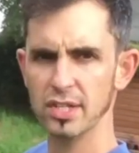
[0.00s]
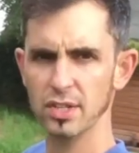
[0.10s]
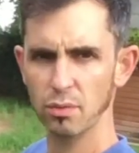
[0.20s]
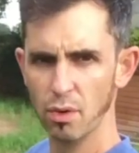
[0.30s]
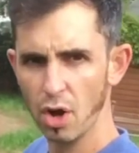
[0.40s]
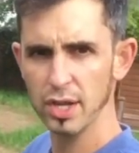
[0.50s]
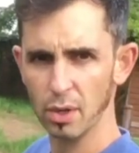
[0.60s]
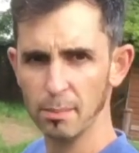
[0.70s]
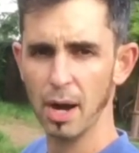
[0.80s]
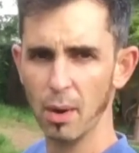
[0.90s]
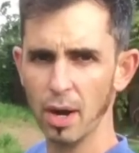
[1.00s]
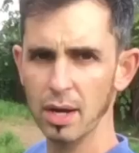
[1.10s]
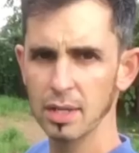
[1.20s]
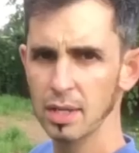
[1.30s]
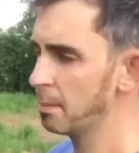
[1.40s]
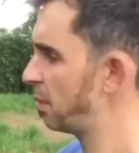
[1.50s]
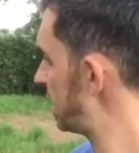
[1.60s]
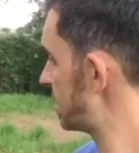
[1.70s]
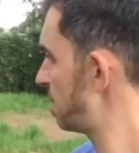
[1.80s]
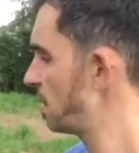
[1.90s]
as a ride-on mower, but
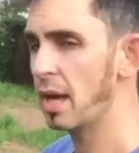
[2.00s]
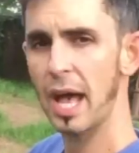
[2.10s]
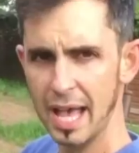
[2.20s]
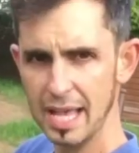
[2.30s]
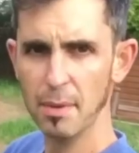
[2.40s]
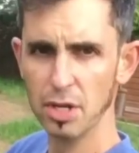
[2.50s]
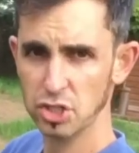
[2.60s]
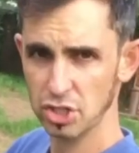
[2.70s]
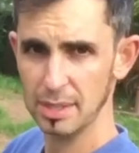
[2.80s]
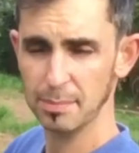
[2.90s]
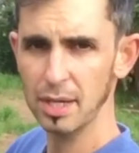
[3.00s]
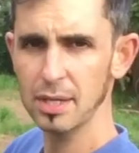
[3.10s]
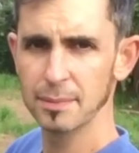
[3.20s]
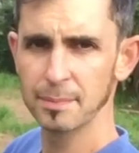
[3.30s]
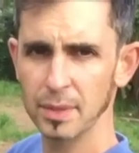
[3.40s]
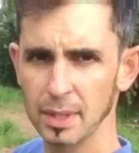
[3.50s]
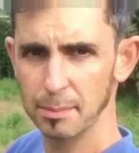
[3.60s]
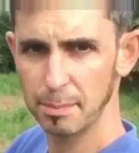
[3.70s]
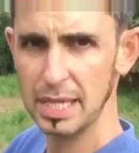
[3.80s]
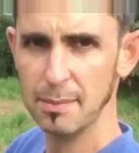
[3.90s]
it's A, much cheaper,
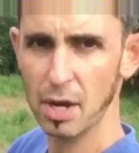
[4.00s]
B,